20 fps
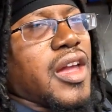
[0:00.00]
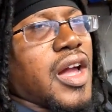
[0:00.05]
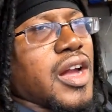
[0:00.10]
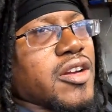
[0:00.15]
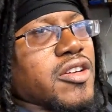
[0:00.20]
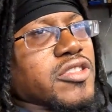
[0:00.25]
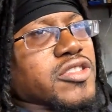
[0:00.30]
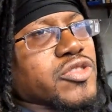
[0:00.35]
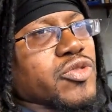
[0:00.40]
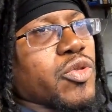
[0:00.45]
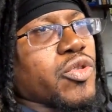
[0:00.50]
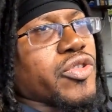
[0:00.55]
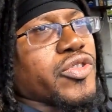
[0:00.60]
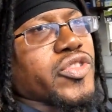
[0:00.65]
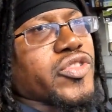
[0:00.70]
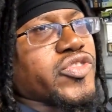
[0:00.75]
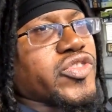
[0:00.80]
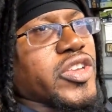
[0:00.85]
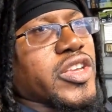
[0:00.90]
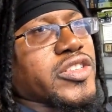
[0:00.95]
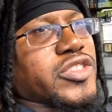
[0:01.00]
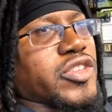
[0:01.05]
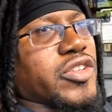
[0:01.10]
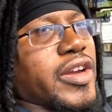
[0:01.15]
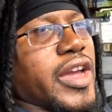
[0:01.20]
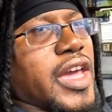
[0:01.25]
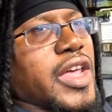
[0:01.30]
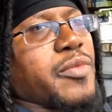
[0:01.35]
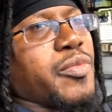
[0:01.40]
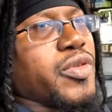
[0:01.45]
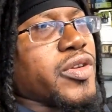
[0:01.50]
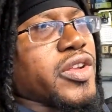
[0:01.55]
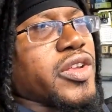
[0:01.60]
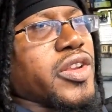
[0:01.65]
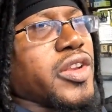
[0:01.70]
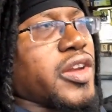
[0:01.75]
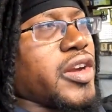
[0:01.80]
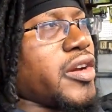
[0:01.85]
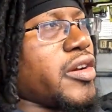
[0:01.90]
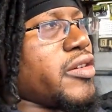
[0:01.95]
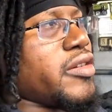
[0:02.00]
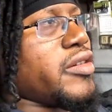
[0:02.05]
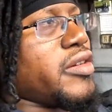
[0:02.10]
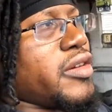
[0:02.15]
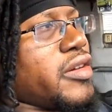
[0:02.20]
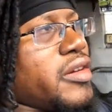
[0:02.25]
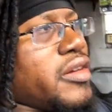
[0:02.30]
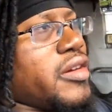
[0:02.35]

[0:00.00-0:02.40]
I could just order the sensor, had to put it in there,